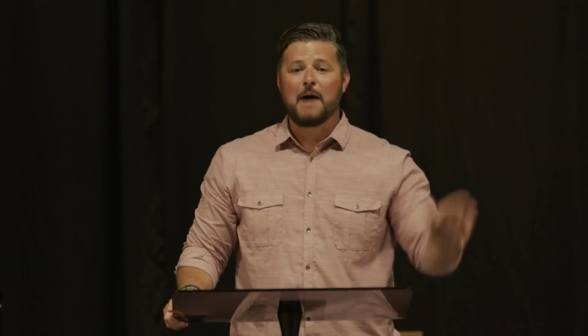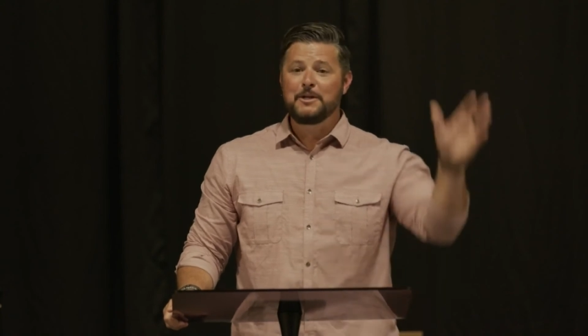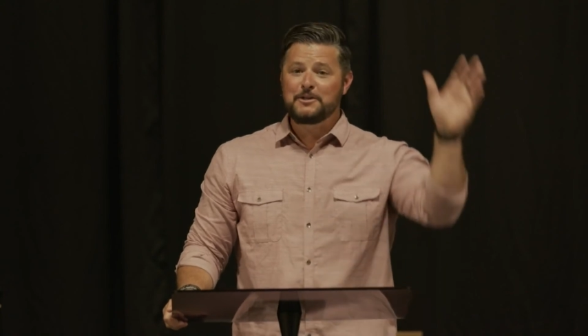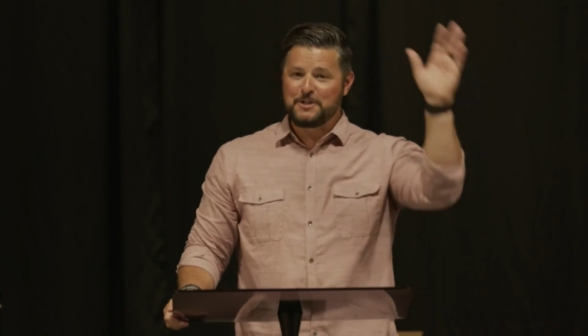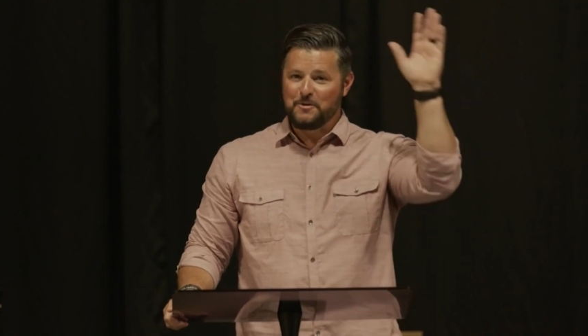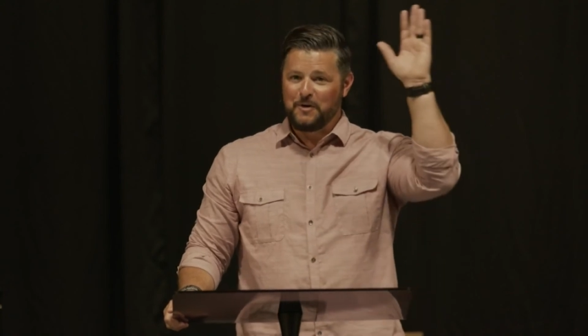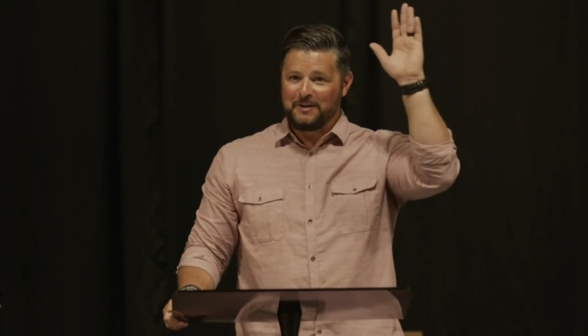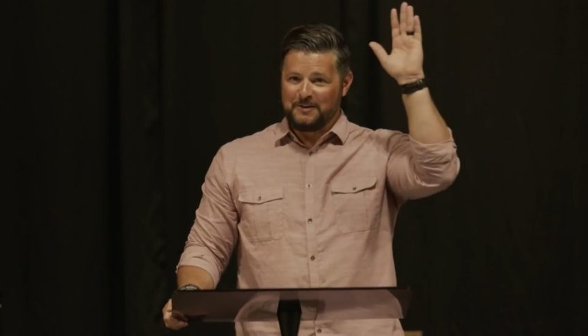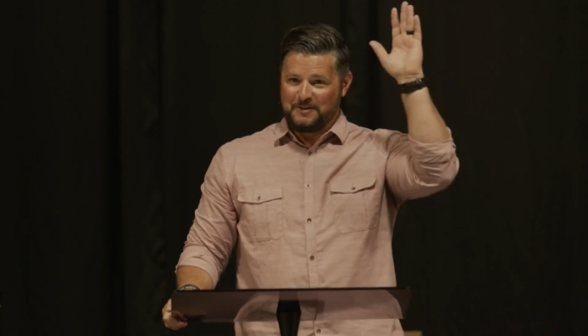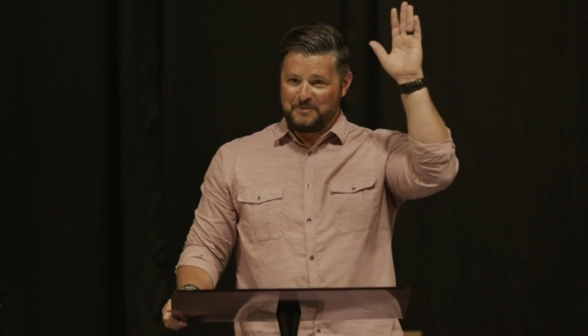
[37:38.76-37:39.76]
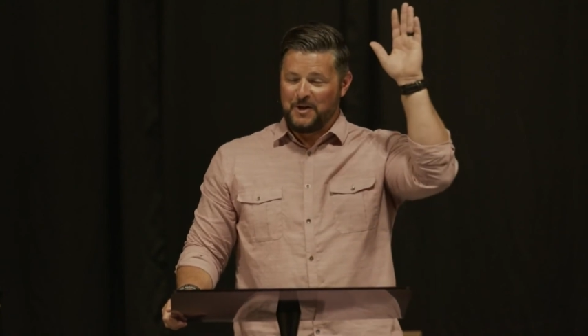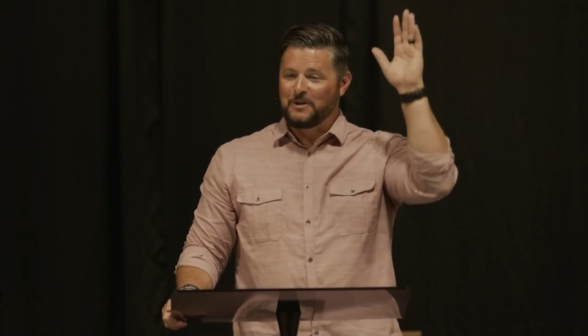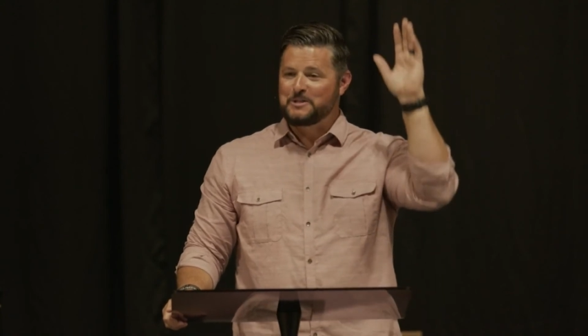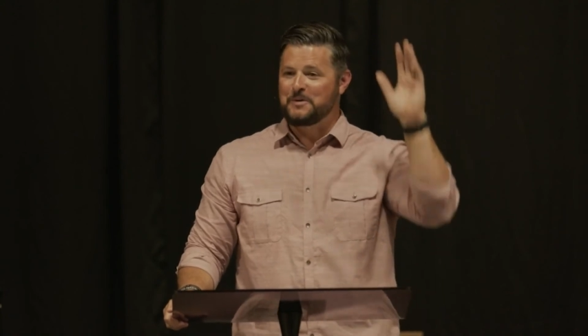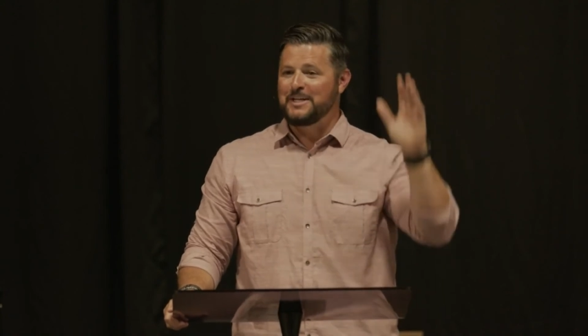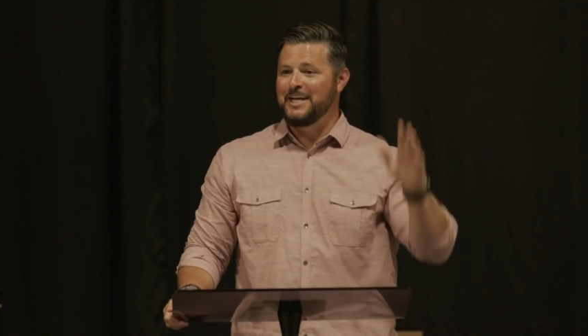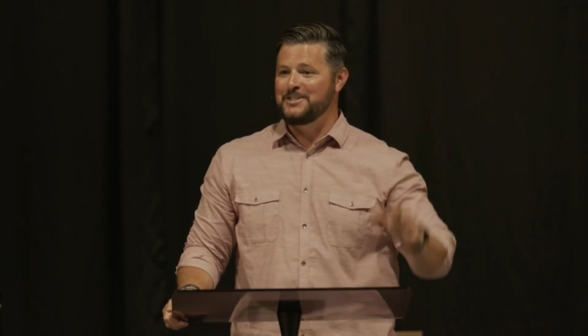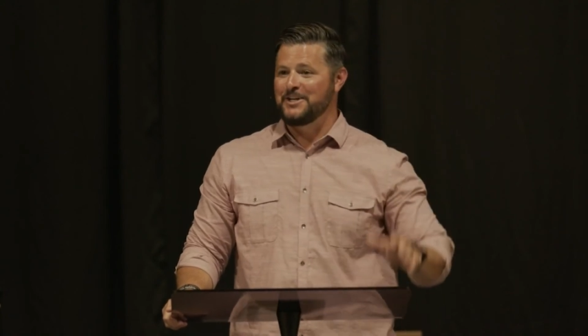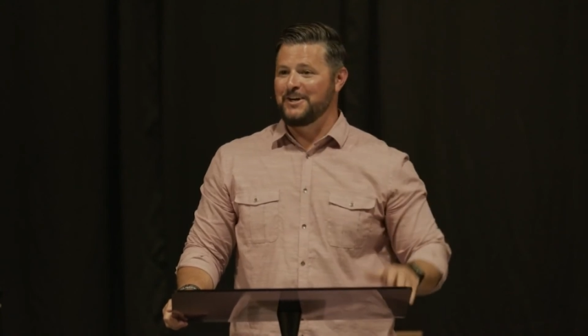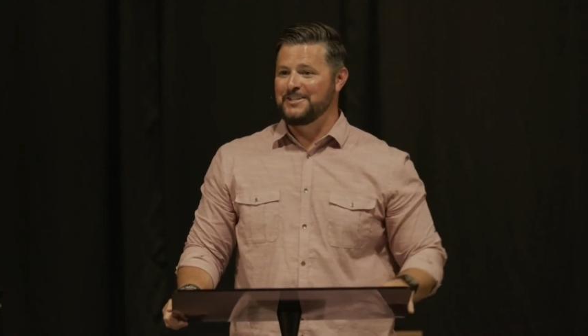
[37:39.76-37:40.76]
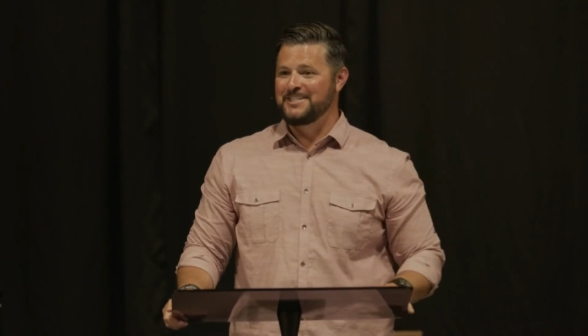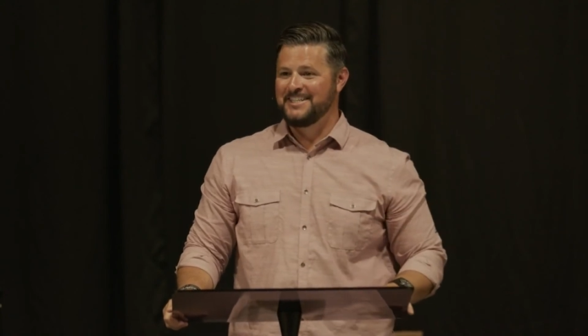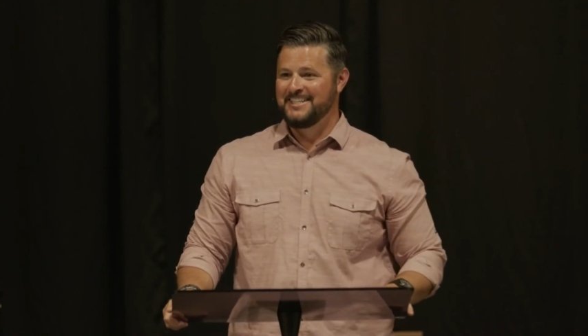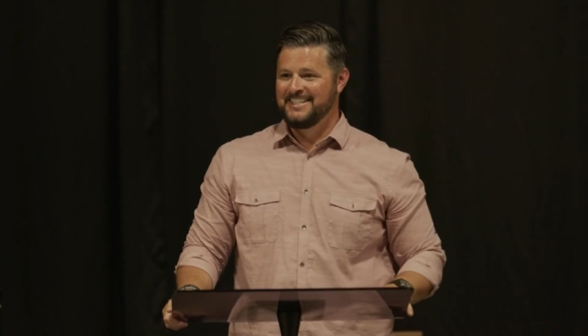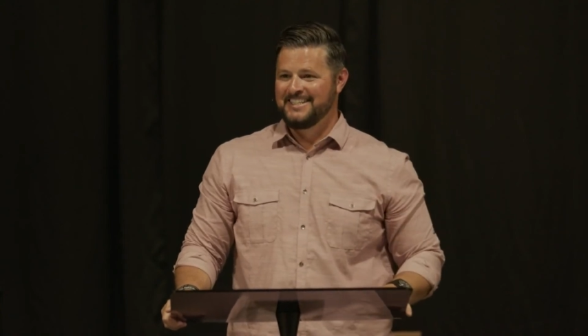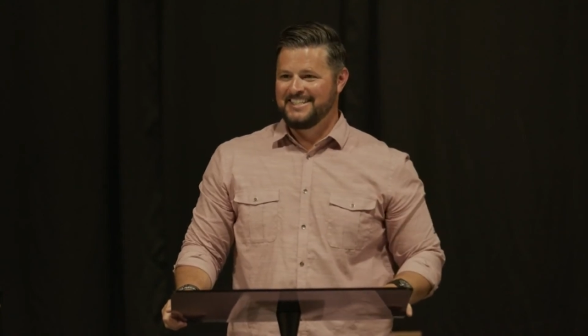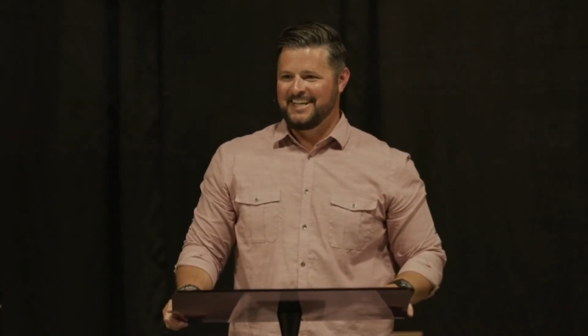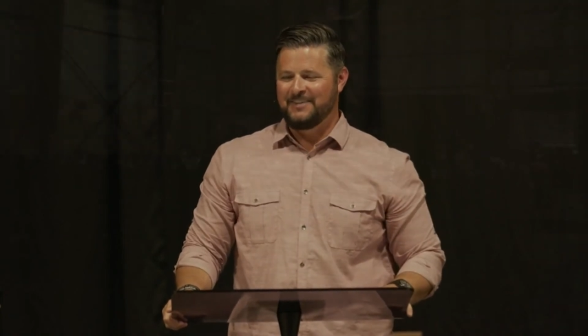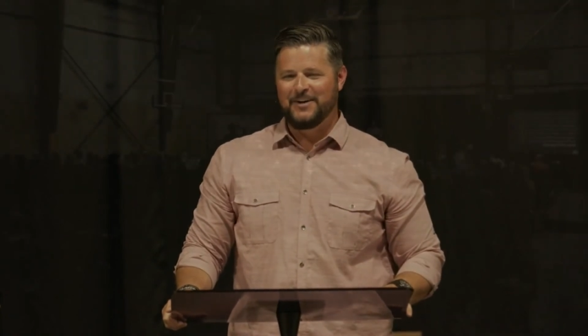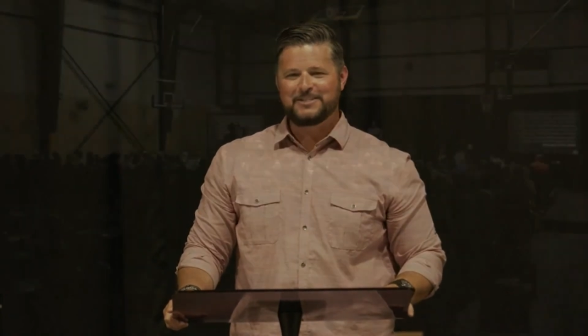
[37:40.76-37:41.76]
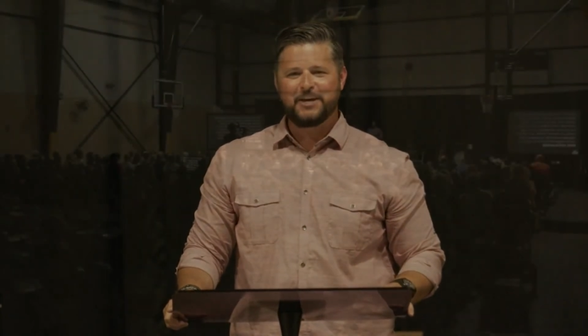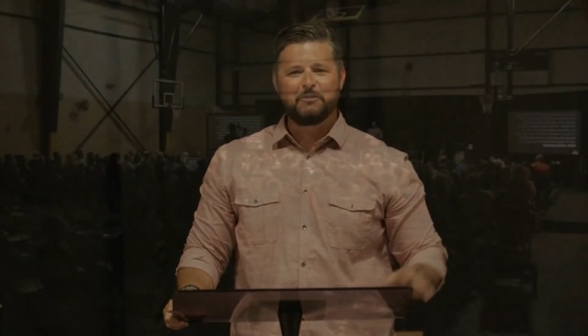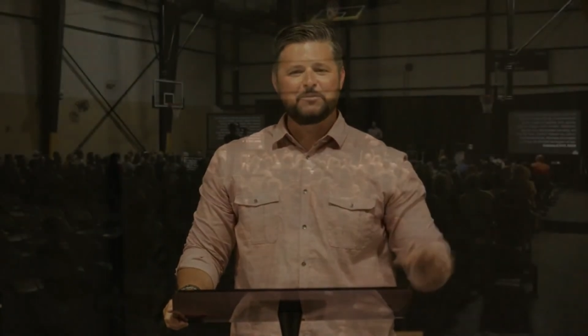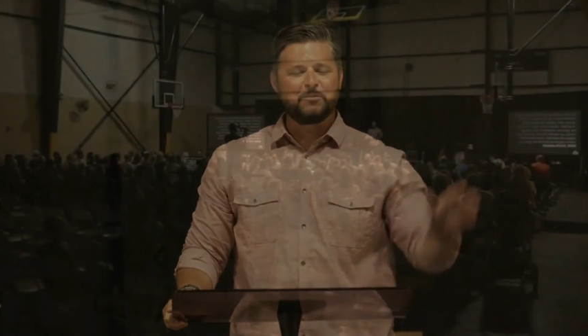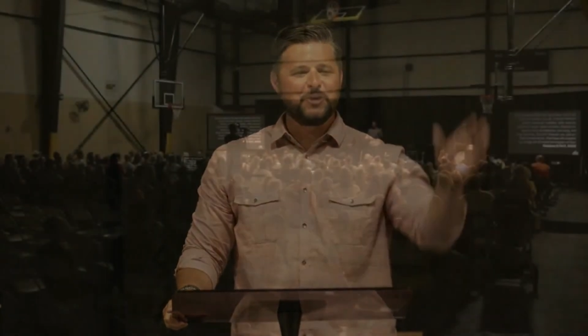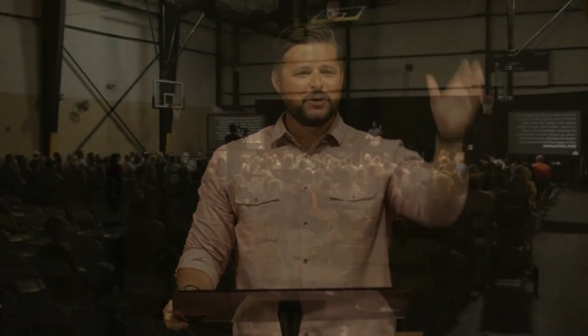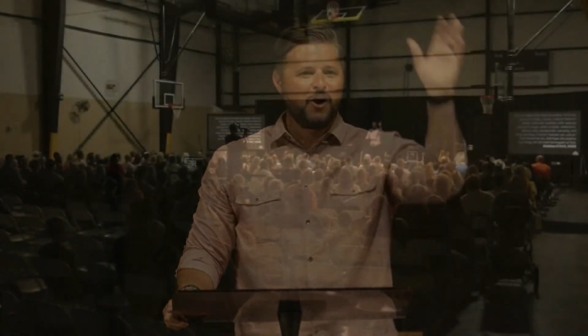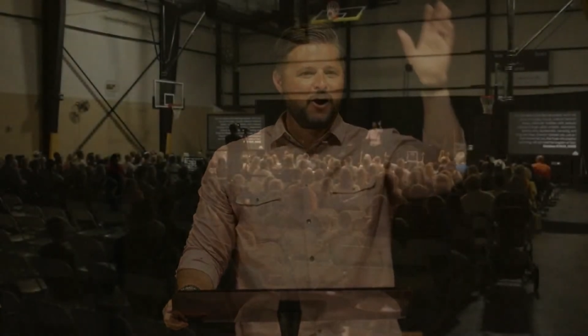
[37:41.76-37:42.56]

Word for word: How many still want it to be Holy Spirit led church? Come on, say with me. We